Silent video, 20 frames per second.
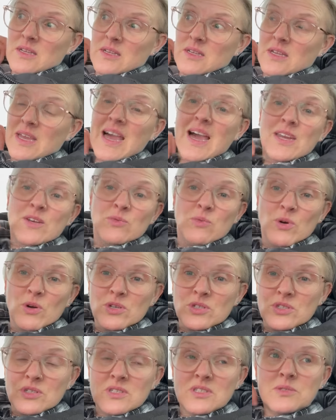Hand
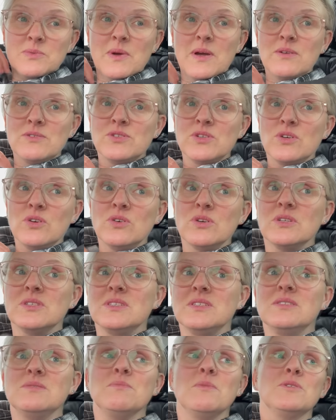wash. That's what else I got, because
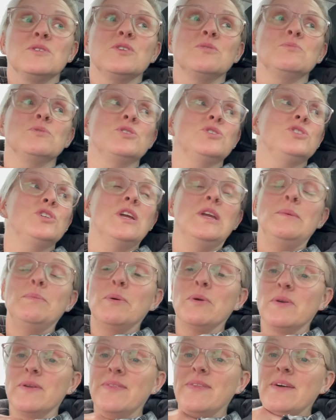it's so much
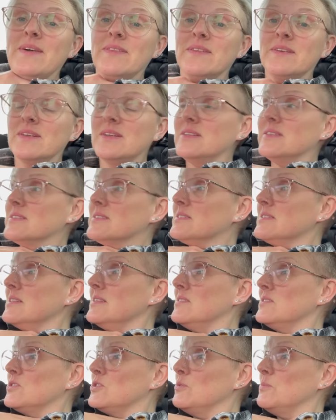cheaper in there than it is
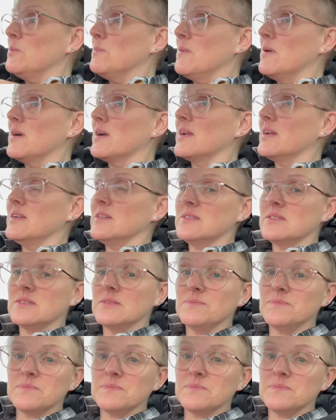in the supermarkets.